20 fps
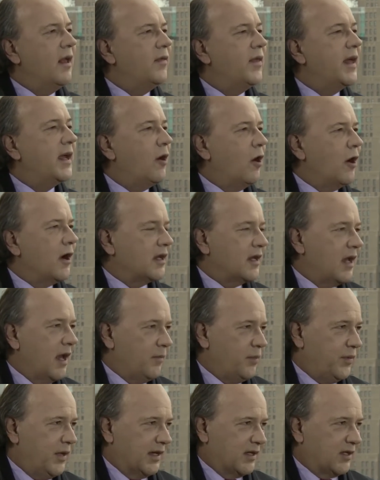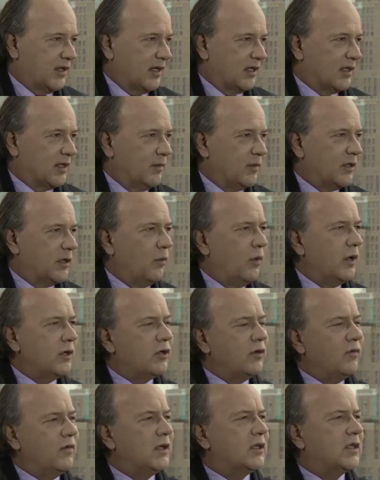They are complex systems. And
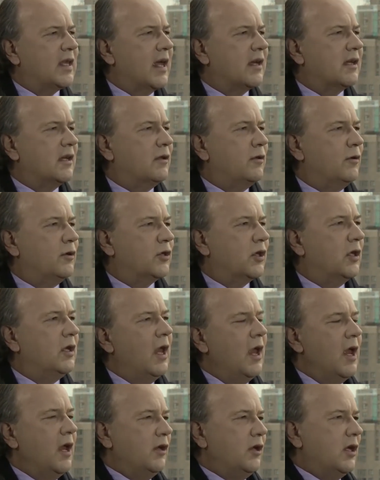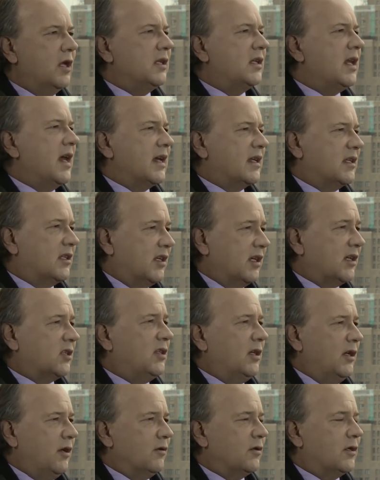once you reach that conclusion, you can take
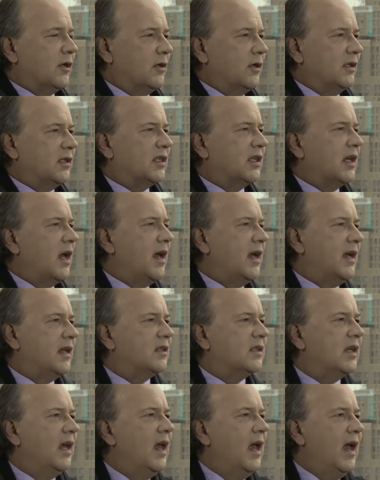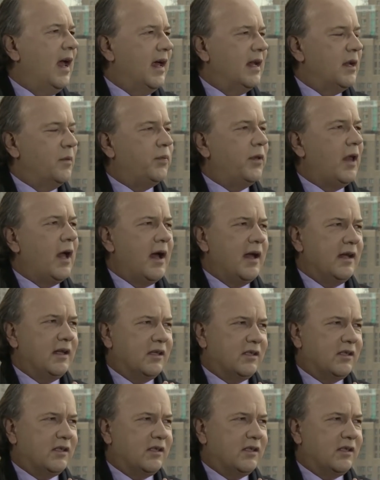60 years of good science and apply it.